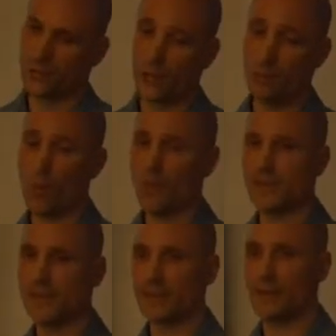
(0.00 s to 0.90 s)
only one
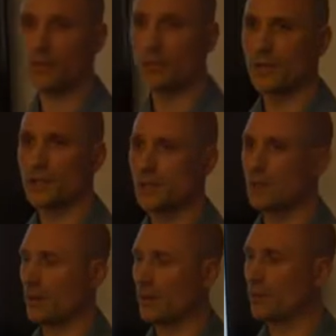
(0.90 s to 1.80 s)
signature which
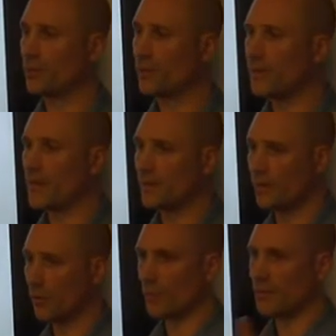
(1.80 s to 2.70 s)
proves that
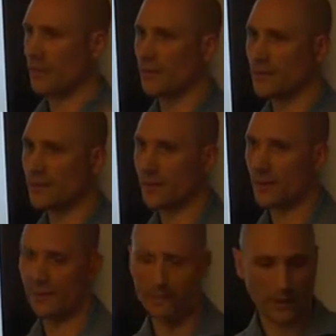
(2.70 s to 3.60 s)
all the signers
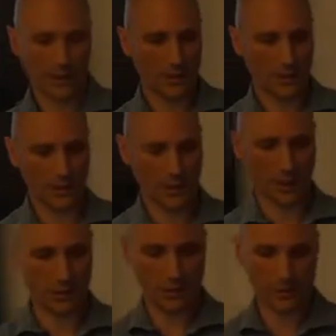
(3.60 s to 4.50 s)
have
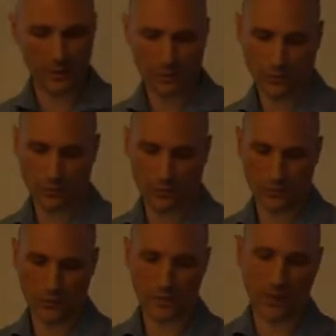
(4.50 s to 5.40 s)
agreed to
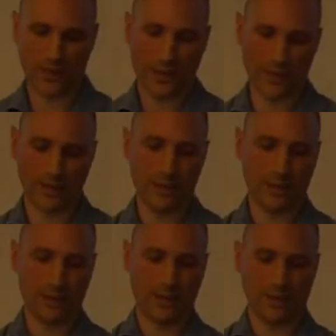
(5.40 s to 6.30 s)
spend the
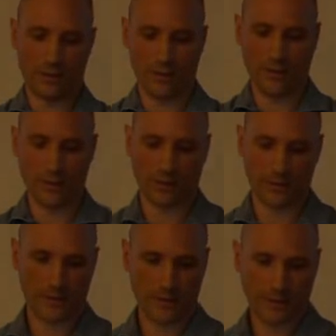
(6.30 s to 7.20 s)

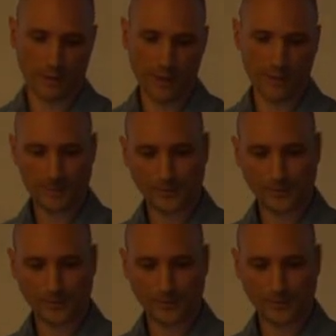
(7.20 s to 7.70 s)
bitcoins. Okay.